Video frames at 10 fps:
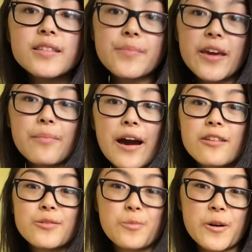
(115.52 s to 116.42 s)
To make
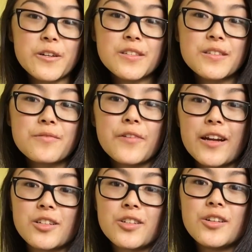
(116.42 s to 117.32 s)
matters worse,
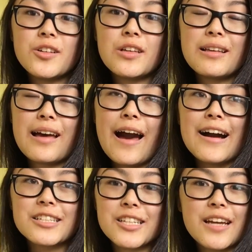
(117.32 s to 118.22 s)
Rachel
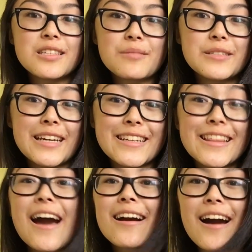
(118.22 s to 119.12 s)
actually ends up dating
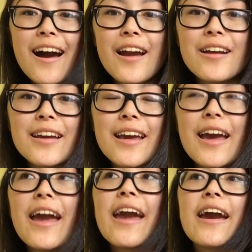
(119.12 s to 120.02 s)
that guy,
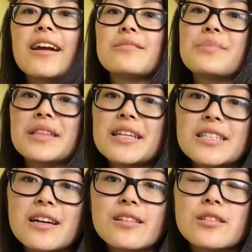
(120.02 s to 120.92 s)
and
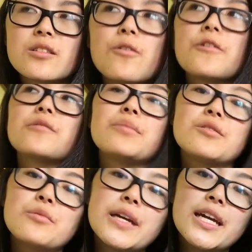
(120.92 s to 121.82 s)
Melinda is torn
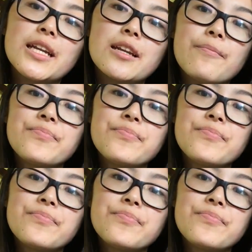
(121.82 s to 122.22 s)
between